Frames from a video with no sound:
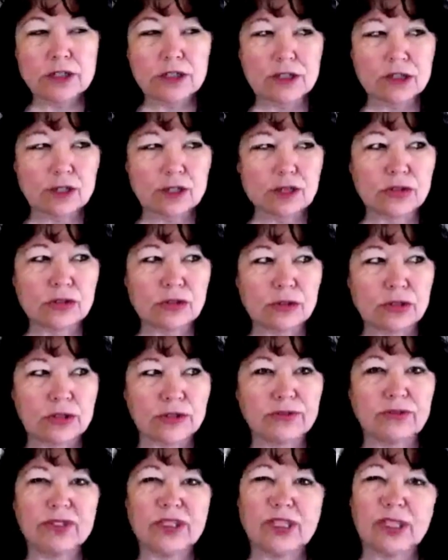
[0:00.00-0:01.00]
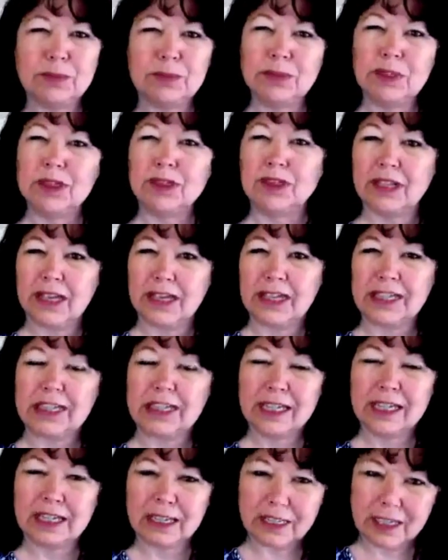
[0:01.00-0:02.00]
Just sort of keep it
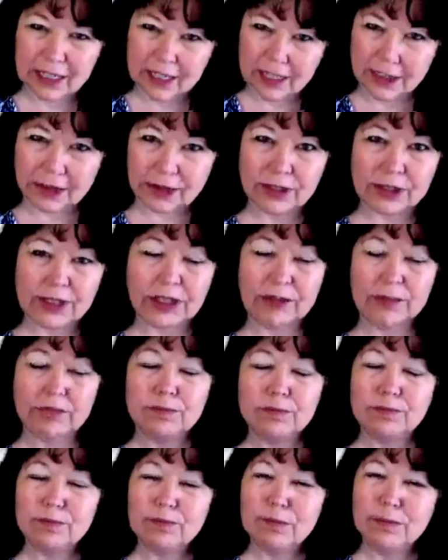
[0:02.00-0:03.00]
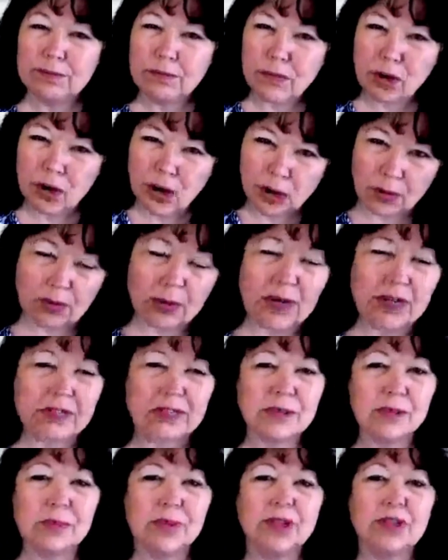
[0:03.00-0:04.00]
light, airy, all
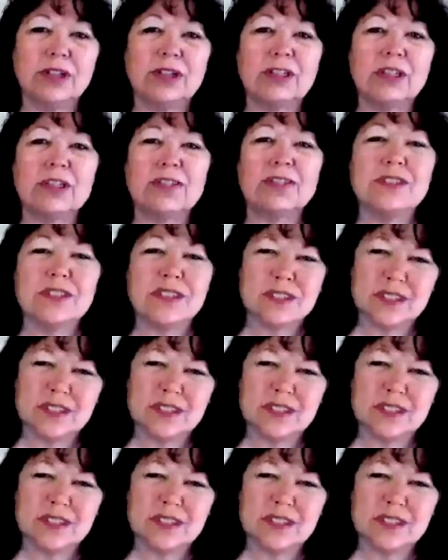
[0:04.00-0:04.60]
possibilities.